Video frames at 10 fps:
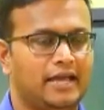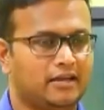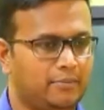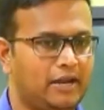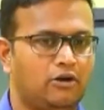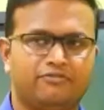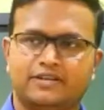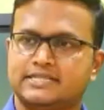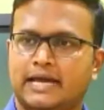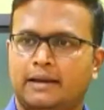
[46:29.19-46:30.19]
A criminal
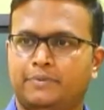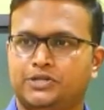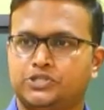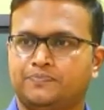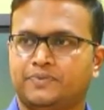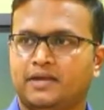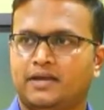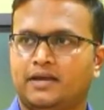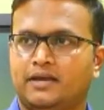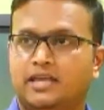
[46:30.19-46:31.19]
offense happened.
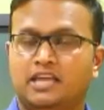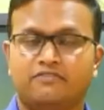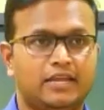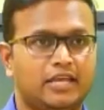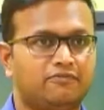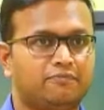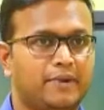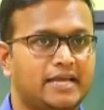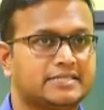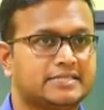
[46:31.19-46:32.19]
Even if
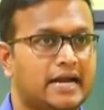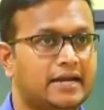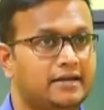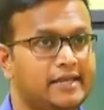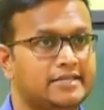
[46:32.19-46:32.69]
my son